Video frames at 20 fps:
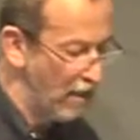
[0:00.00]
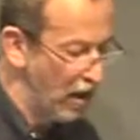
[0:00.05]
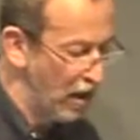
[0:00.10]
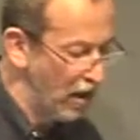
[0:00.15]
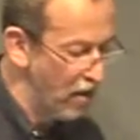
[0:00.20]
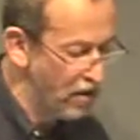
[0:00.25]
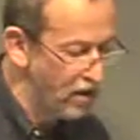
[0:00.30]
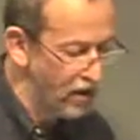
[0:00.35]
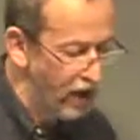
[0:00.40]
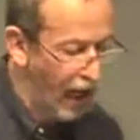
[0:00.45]

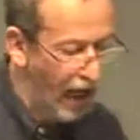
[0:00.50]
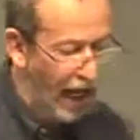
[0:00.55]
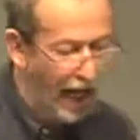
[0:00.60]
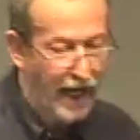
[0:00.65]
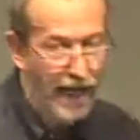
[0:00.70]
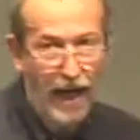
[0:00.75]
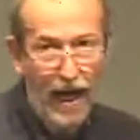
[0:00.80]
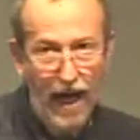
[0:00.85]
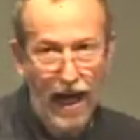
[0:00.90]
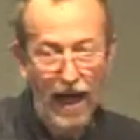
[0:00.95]
because
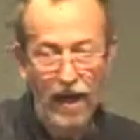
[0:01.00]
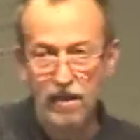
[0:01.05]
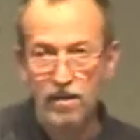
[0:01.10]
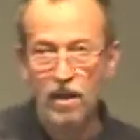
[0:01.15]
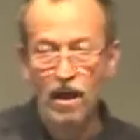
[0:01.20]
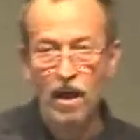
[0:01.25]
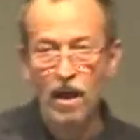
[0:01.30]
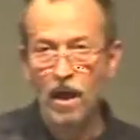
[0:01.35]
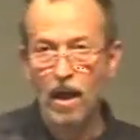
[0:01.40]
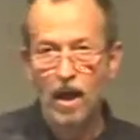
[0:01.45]
I had
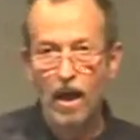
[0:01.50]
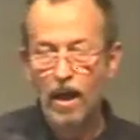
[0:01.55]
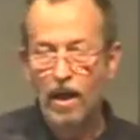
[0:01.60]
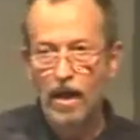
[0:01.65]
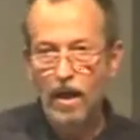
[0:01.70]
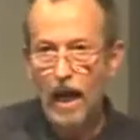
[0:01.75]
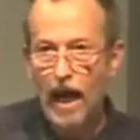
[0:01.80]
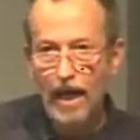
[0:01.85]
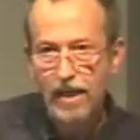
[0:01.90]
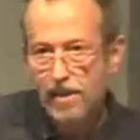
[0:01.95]

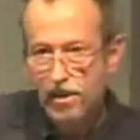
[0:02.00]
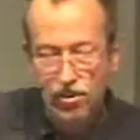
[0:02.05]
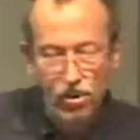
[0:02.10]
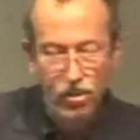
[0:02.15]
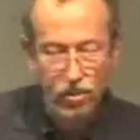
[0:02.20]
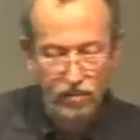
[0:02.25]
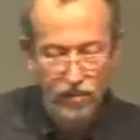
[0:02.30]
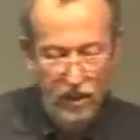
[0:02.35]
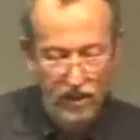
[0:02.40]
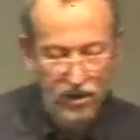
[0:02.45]

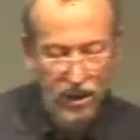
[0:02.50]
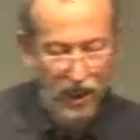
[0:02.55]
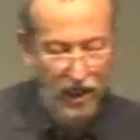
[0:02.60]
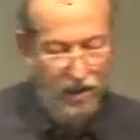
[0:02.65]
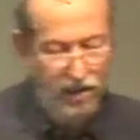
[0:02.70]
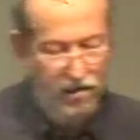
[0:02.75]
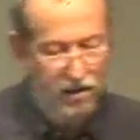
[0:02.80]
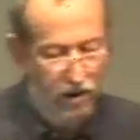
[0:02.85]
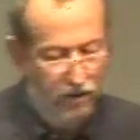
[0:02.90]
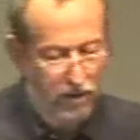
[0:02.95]
assumed that
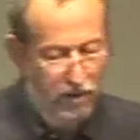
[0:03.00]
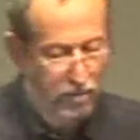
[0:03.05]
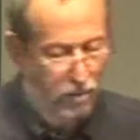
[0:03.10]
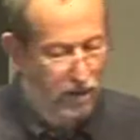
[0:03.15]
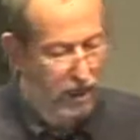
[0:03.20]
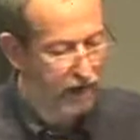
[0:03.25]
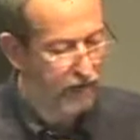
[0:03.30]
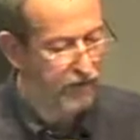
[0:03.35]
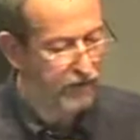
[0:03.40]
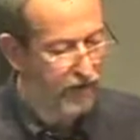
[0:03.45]
Chinese novels
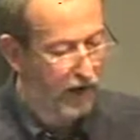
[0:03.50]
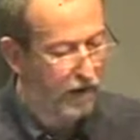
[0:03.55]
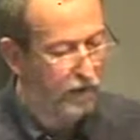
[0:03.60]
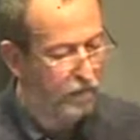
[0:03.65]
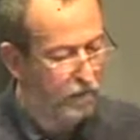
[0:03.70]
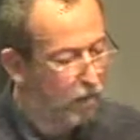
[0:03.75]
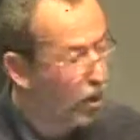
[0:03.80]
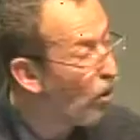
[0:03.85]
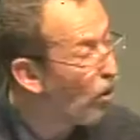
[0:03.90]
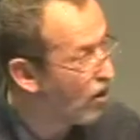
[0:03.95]
would have far
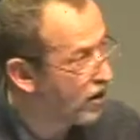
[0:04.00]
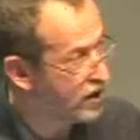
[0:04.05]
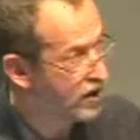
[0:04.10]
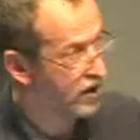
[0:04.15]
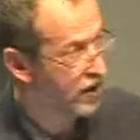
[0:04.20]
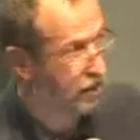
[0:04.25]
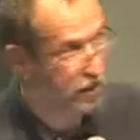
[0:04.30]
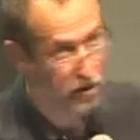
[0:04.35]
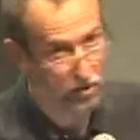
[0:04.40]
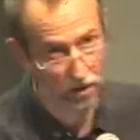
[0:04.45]
more
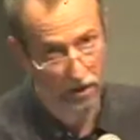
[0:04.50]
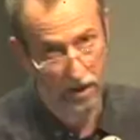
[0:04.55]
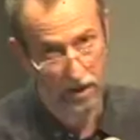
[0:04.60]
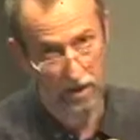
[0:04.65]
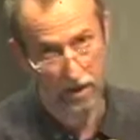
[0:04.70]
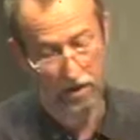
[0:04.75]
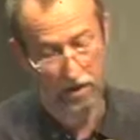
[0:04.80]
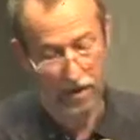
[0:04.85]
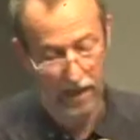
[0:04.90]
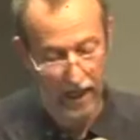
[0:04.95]
symmetry
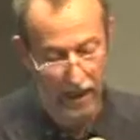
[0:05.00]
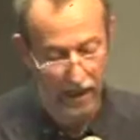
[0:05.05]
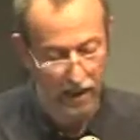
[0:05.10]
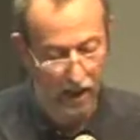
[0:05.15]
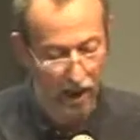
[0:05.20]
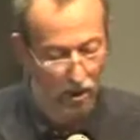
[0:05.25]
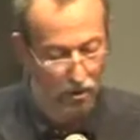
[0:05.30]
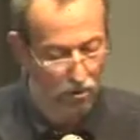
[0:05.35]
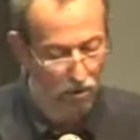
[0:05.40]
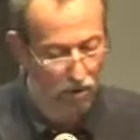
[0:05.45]
than
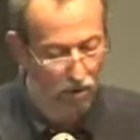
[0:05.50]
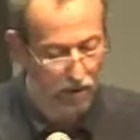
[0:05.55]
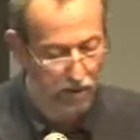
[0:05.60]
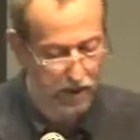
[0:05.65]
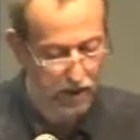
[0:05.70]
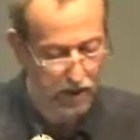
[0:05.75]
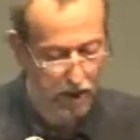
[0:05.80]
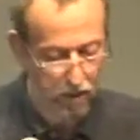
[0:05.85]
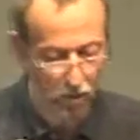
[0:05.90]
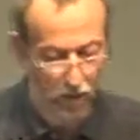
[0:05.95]

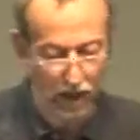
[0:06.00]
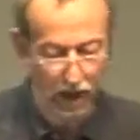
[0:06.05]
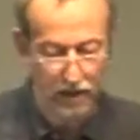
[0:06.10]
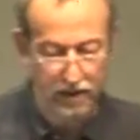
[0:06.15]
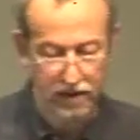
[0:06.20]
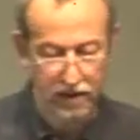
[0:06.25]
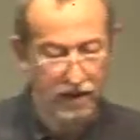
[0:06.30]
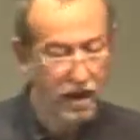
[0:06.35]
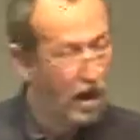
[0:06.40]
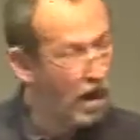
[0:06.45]
European
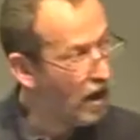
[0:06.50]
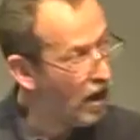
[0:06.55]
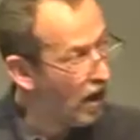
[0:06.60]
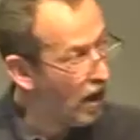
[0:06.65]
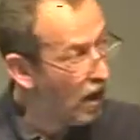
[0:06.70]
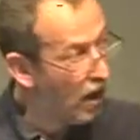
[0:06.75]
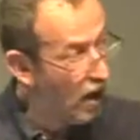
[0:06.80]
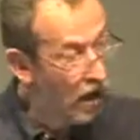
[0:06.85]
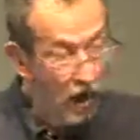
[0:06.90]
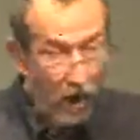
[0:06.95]
ones.
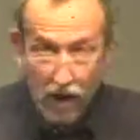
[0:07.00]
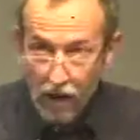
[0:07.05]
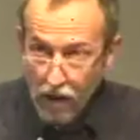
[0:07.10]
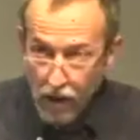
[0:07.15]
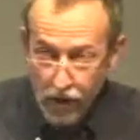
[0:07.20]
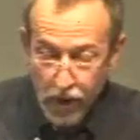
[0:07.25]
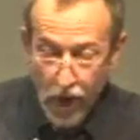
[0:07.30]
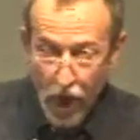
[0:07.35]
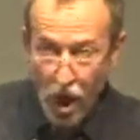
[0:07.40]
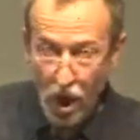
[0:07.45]

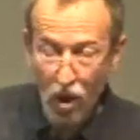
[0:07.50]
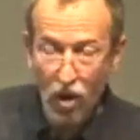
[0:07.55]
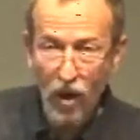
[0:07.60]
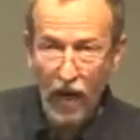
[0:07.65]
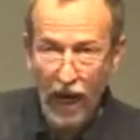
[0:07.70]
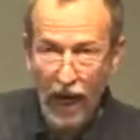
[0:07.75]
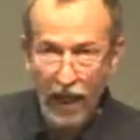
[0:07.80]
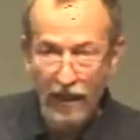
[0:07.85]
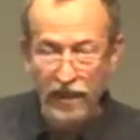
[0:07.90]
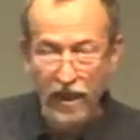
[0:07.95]
No,
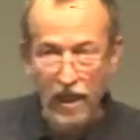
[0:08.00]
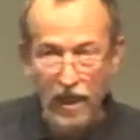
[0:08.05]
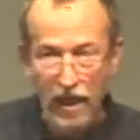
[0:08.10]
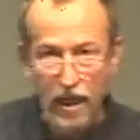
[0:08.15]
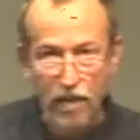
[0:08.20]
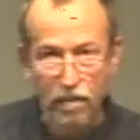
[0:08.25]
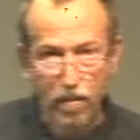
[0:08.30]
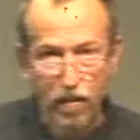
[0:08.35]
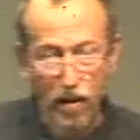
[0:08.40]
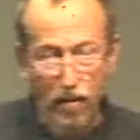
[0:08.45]
and the
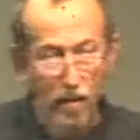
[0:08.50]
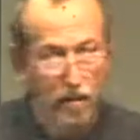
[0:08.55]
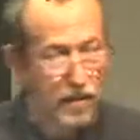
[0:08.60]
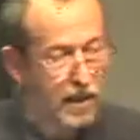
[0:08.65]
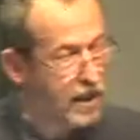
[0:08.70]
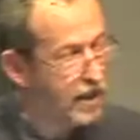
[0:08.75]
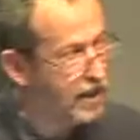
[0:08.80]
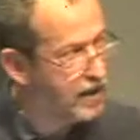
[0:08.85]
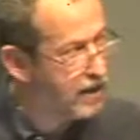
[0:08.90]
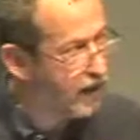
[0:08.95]
key
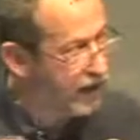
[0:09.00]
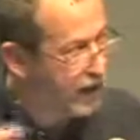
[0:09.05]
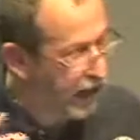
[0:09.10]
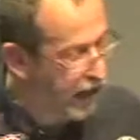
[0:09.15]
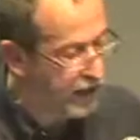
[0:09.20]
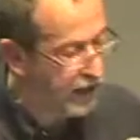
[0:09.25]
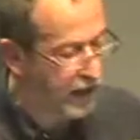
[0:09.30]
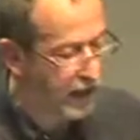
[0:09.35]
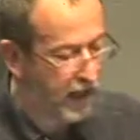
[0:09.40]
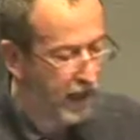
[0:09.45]
probably is
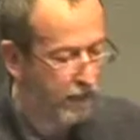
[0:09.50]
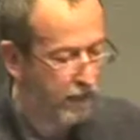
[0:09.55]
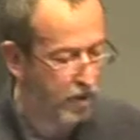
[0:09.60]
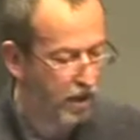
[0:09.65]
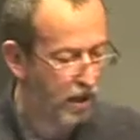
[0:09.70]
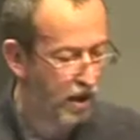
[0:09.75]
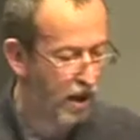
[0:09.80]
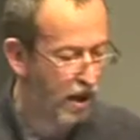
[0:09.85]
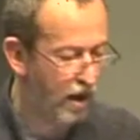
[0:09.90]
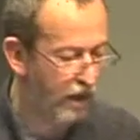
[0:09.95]
again the
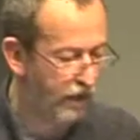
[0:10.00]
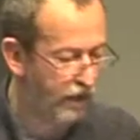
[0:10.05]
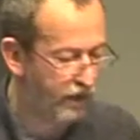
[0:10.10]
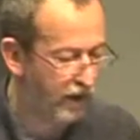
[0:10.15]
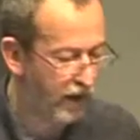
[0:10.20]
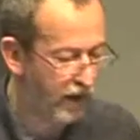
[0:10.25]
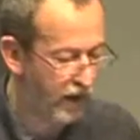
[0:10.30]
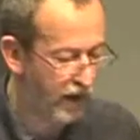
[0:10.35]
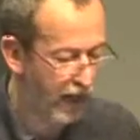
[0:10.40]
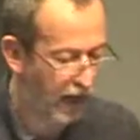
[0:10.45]
number of
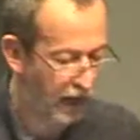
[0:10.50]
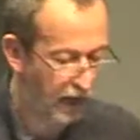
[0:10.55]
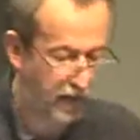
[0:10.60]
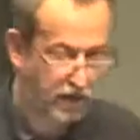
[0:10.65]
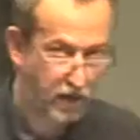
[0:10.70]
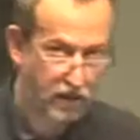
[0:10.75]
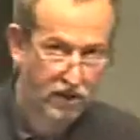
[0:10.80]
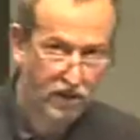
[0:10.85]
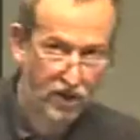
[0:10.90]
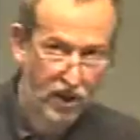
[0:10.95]

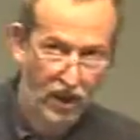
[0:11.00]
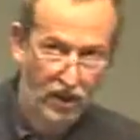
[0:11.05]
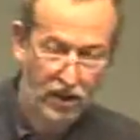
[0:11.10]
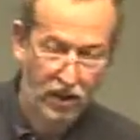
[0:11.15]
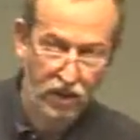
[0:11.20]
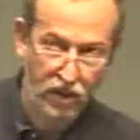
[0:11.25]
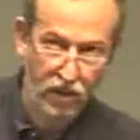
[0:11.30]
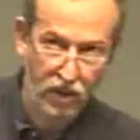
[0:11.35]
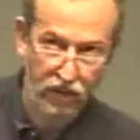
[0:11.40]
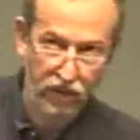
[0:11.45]
characters. Just
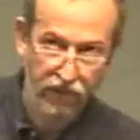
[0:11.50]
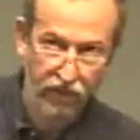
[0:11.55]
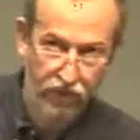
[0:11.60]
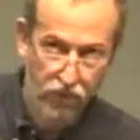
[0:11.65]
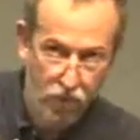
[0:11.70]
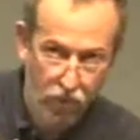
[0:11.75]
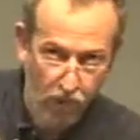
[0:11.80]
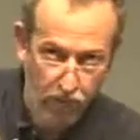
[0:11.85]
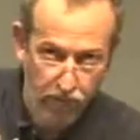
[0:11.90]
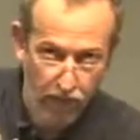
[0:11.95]
as with
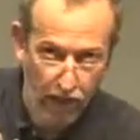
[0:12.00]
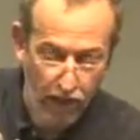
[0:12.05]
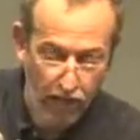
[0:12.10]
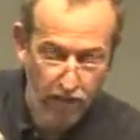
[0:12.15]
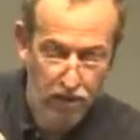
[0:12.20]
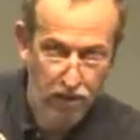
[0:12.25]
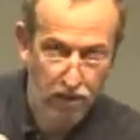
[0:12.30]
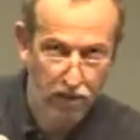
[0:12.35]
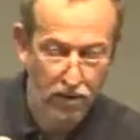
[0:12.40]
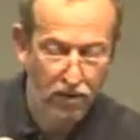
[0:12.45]
few of them,
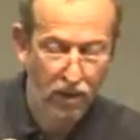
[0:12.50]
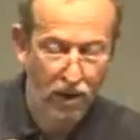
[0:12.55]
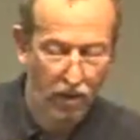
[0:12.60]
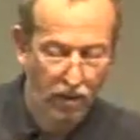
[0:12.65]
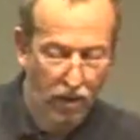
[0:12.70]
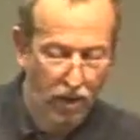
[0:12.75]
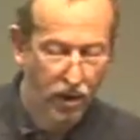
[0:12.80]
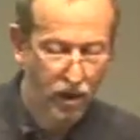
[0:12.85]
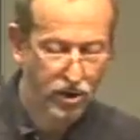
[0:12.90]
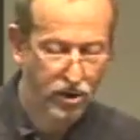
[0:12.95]
symmetry
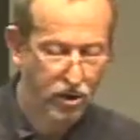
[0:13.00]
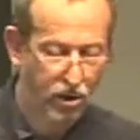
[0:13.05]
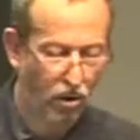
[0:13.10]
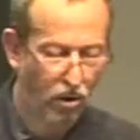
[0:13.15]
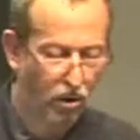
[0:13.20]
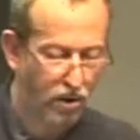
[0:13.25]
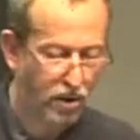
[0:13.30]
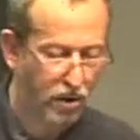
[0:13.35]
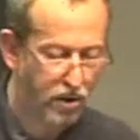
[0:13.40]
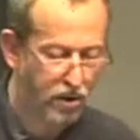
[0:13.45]
emerged
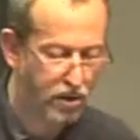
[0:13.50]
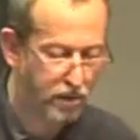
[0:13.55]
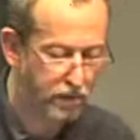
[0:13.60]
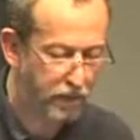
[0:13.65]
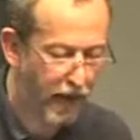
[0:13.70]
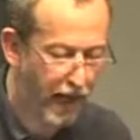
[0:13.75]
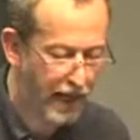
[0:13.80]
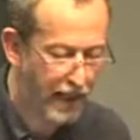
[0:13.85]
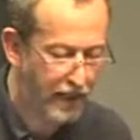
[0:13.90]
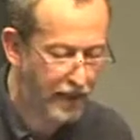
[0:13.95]
almost
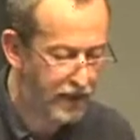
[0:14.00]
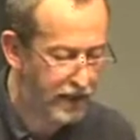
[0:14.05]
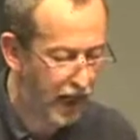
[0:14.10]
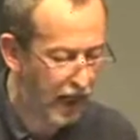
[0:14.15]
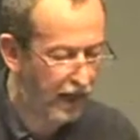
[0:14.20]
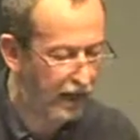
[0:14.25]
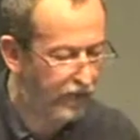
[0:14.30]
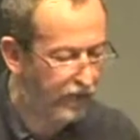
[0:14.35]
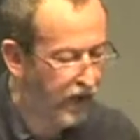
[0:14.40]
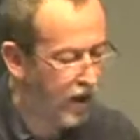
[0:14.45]
by
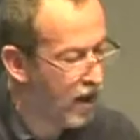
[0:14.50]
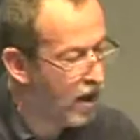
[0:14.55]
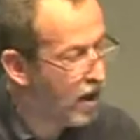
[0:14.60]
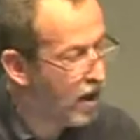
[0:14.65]
itself,